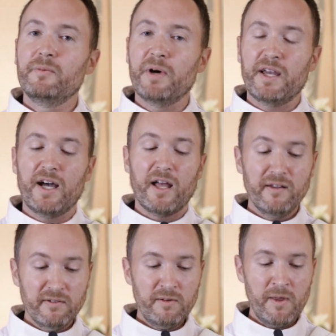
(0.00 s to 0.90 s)
by
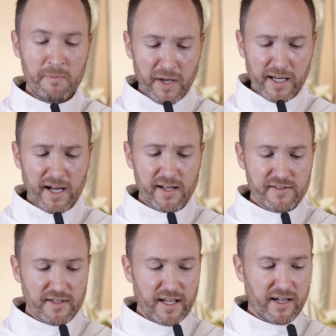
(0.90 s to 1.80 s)

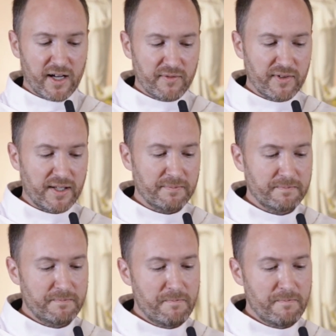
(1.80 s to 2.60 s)
God to that convent.